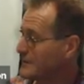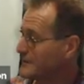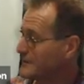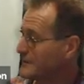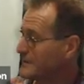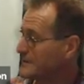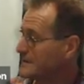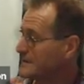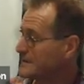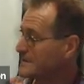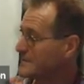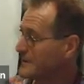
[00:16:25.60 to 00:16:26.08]

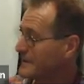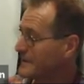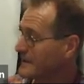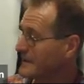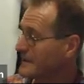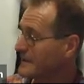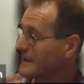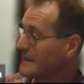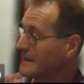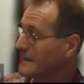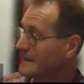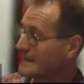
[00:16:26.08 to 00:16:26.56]
coffee to
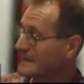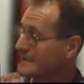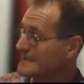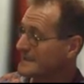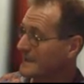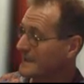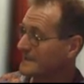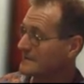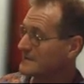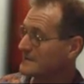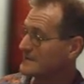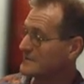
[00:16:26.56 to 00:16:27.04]
my
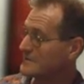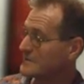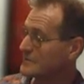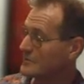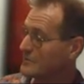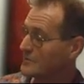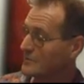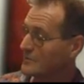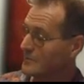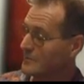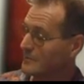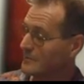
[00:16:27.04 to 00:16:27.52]
tent at
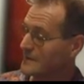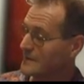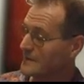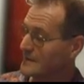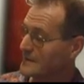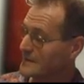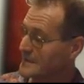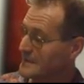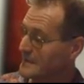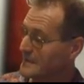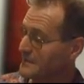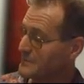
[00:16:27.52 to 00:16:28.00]
dawn
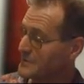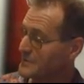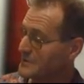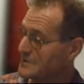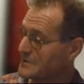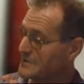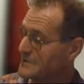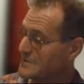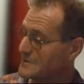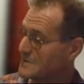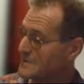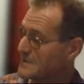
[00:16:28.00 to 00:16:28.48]
when
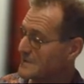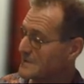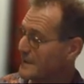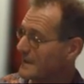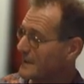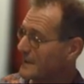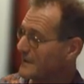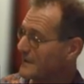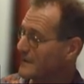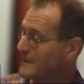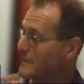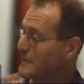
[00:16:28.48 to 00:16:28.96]
temperatures
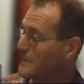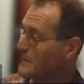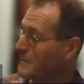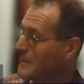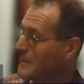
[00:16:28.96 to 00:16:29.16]
are